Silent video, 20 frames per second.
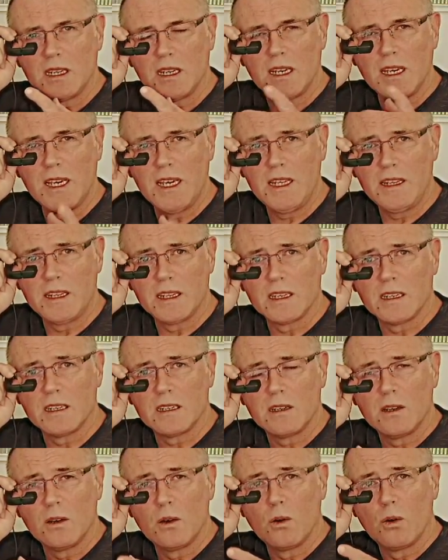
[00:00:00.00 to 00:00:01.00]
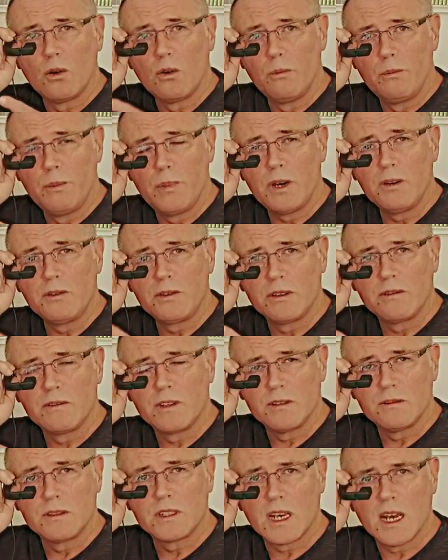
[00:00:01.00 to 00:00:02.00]
either or both of
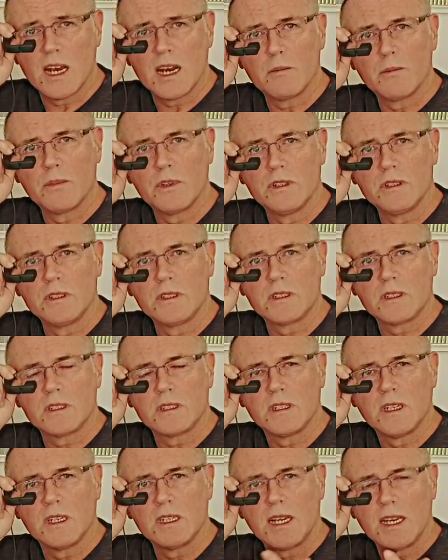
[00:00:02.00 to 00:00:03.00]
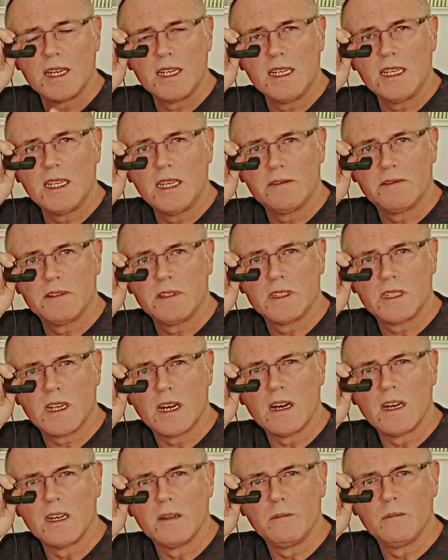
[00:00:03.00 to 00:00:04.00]
those cameras at any given
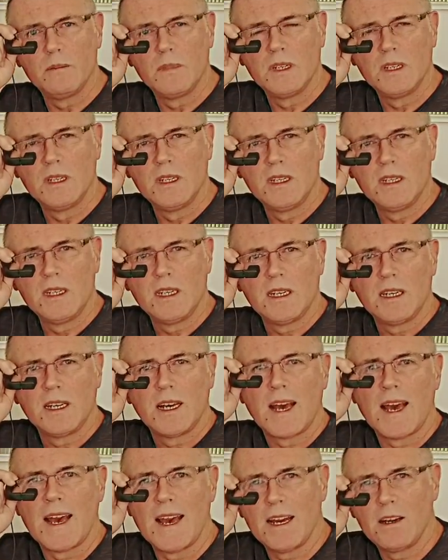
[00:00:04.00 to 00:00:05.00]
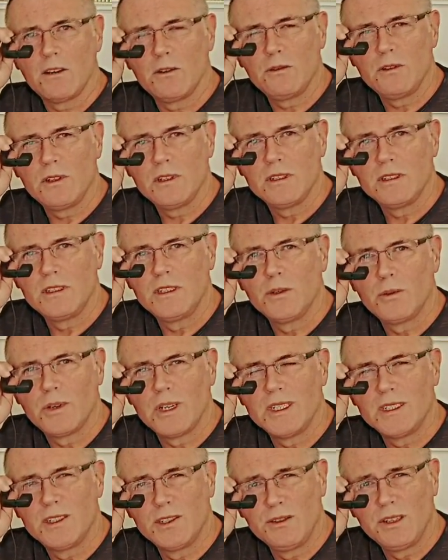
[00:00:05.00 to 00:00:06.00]
time. How do
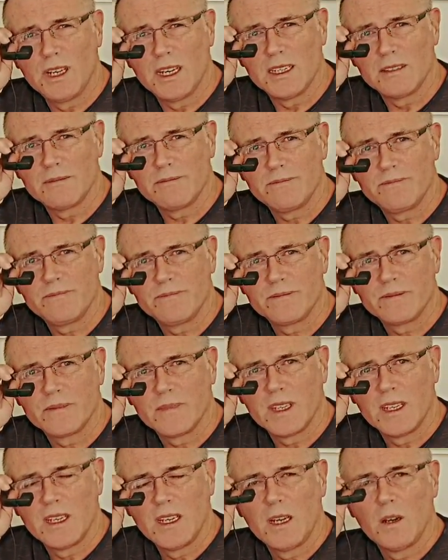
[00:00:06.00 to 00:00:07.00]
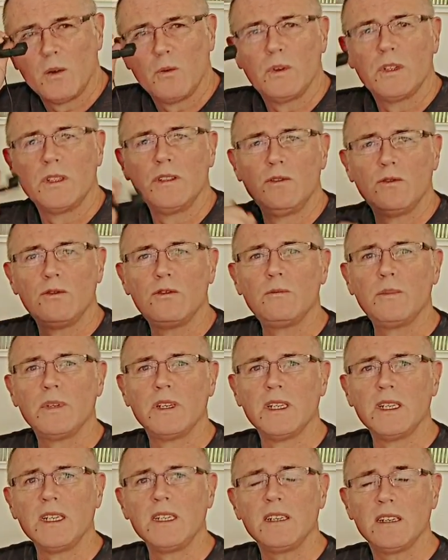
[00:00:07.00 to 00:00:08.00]
I do that? Well,
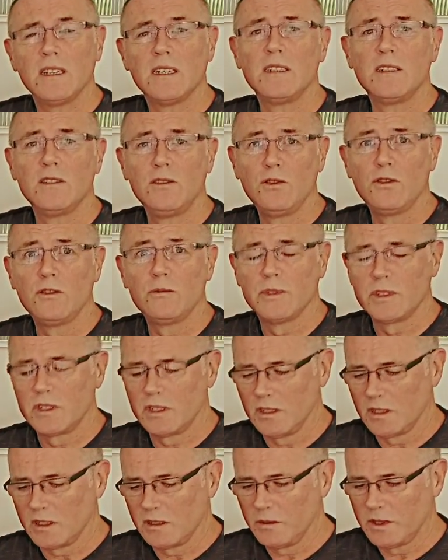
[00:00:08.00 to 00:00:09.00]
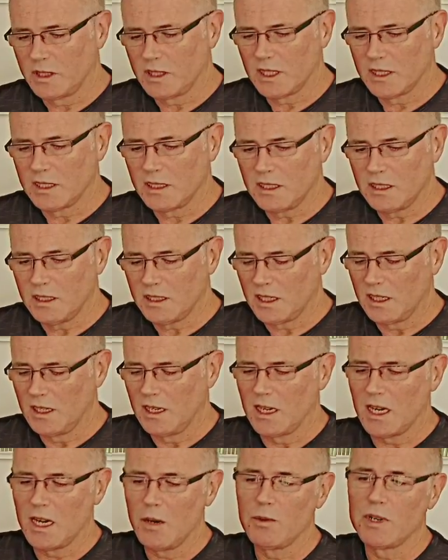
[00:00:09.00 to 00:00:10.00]
normally, under normal circumstances,
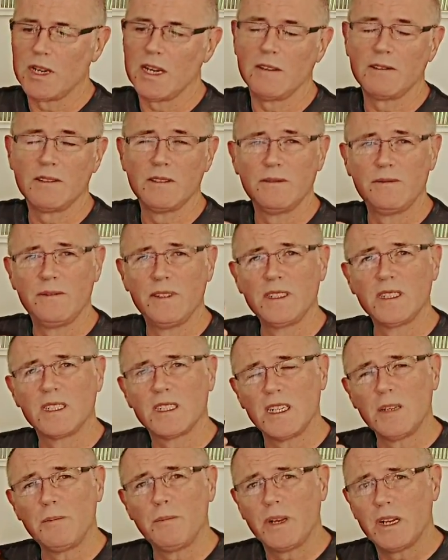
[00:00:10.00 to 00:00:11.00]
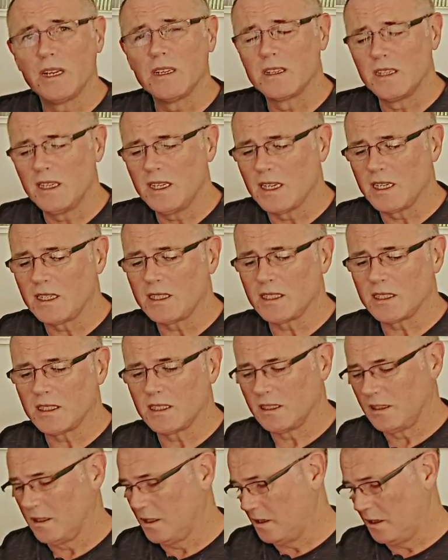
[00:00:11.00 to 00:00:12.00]
I would have to physically plug this
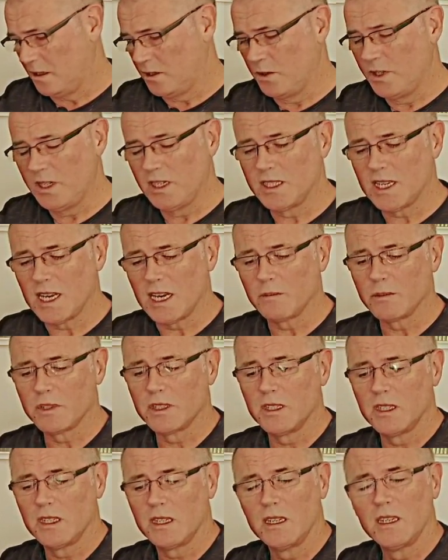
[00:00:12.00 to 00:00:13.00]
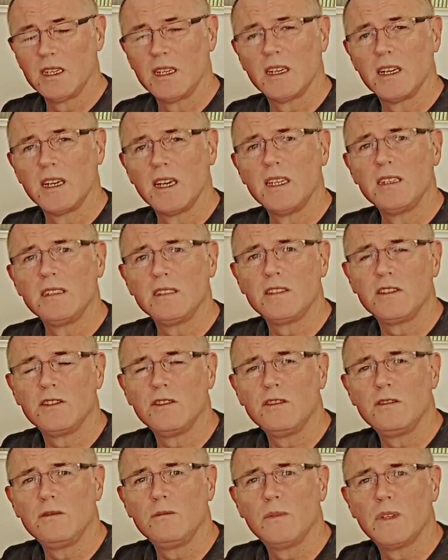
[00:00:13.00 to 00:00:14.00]
through an adapter
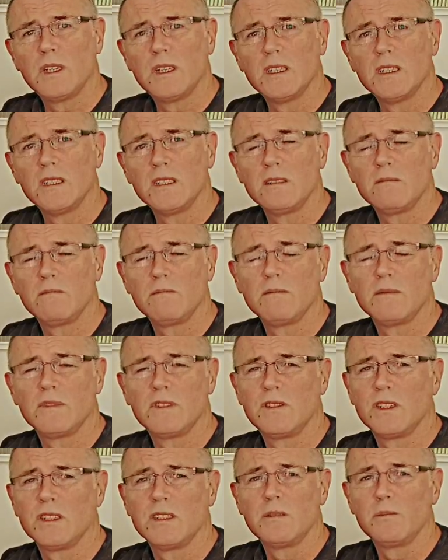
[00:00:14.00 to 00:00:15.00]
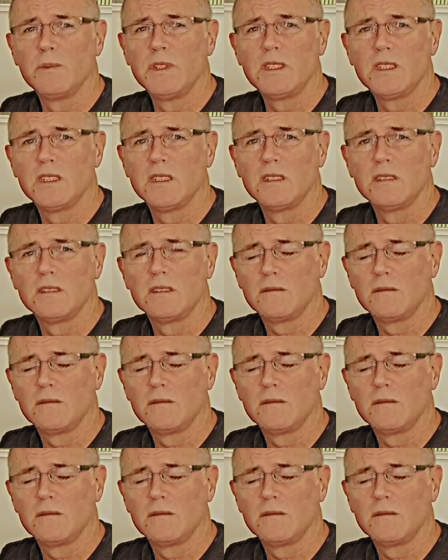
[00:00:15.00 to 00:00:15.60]
into my transmitter,